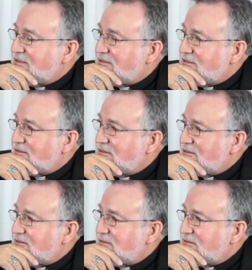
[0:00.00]

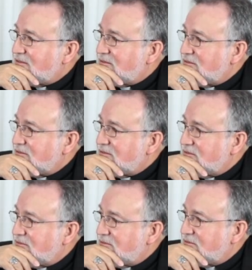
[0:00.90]

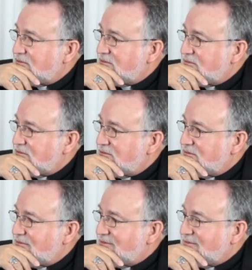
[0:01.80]

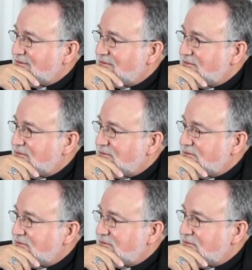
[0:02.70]

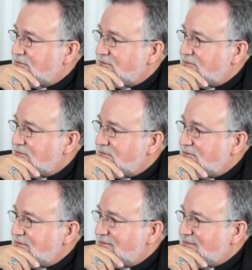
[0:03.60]

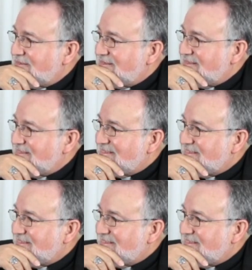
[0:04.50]
(not speaking)